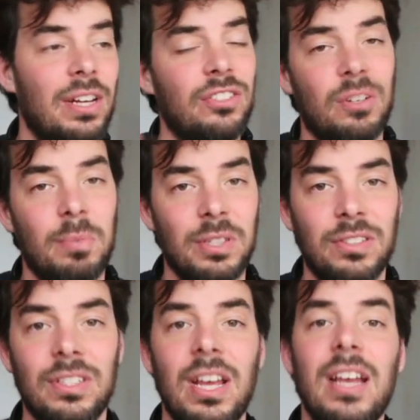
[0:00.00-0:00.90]

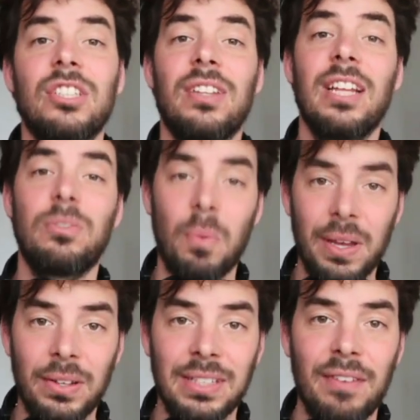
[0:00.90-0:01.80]
instruments. So that's what we're
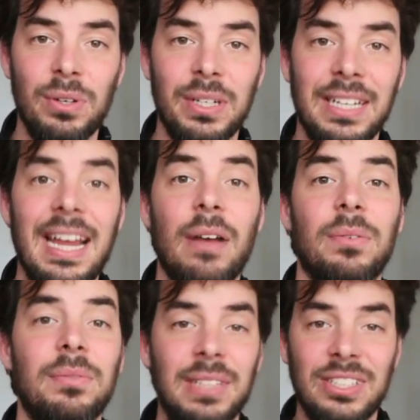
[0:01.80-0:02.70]
going to have a look at now.
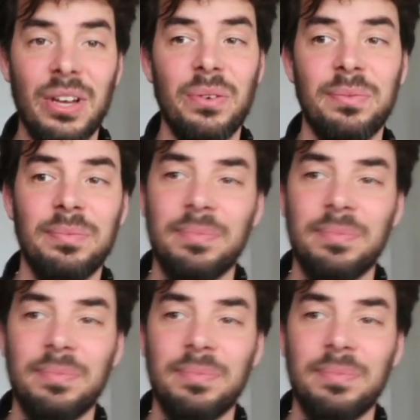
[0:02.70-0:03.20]
Let's go.